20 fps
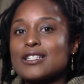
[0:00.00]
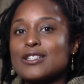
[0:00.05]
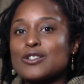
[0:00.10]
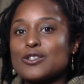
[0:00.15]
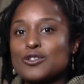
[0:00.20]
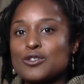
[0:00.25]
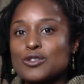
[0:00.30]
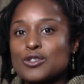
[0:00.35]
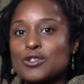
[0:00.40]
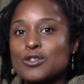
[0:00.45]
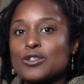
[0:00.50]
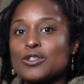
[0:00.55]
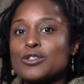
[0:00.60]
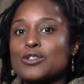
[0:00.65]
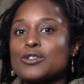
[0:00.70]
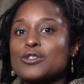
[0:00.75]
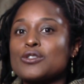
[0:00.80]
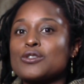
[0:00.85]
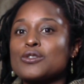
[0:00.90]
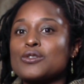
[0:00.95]

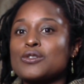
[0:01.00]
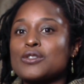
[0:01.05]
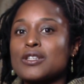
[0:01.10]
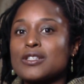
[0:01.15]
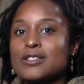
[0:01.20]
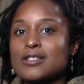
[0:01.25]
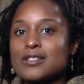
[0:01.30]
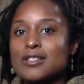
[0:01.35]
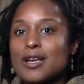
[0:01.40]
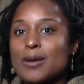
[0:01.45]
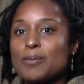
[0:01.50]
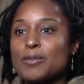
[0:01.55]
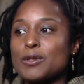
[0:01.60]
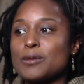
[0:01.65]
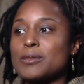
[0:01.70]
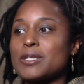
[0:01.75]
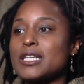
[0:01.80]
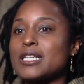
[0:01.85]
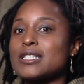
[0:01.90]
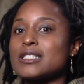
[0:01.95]
nutraceuticals,
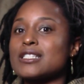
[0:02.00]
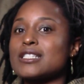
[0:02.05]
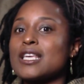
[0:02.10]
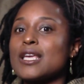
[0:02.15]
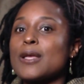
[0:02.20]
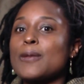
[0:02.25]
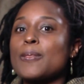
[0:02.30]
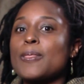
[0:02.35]
supplements,